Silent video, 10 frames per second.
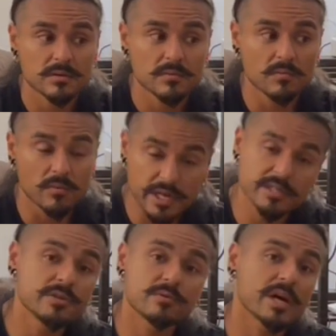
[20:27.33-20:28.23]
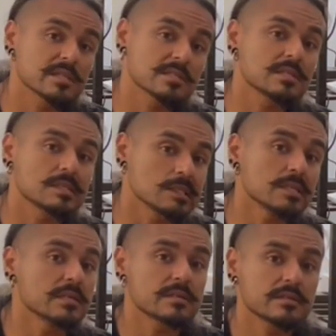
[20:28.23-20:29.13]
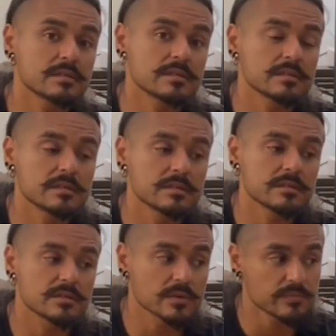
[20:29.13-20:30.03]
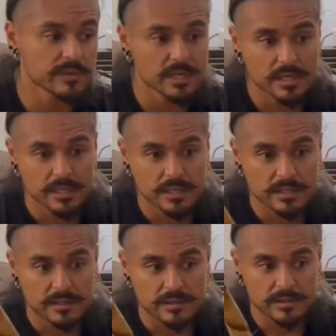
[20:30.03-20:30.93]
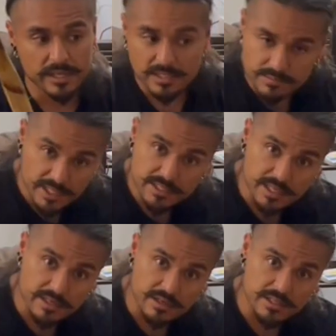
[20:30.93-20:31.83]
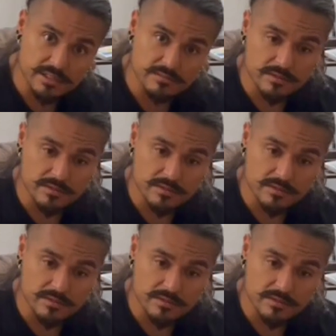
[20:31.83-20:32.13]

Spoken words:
when you actually need it. So that's my take on it.